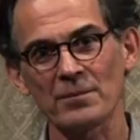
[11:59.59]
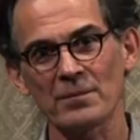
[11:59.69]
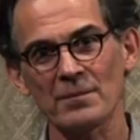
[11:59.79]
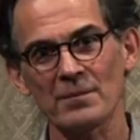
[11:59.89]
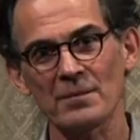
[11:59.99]

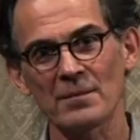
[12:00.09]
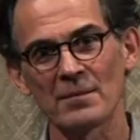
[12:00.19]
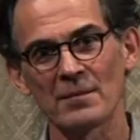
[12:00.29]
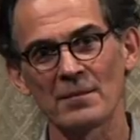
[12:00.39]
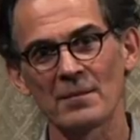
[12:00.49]

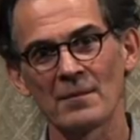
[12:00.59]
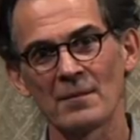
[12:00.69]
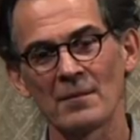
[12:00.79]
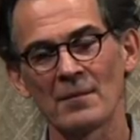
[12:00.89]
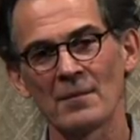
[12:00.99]

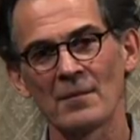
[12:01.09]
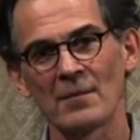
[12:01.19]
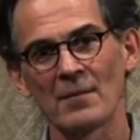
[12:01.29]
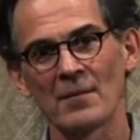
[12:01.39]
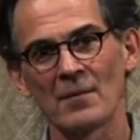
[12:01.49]

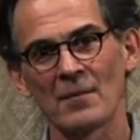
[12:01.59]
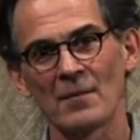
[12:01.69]
[no speech]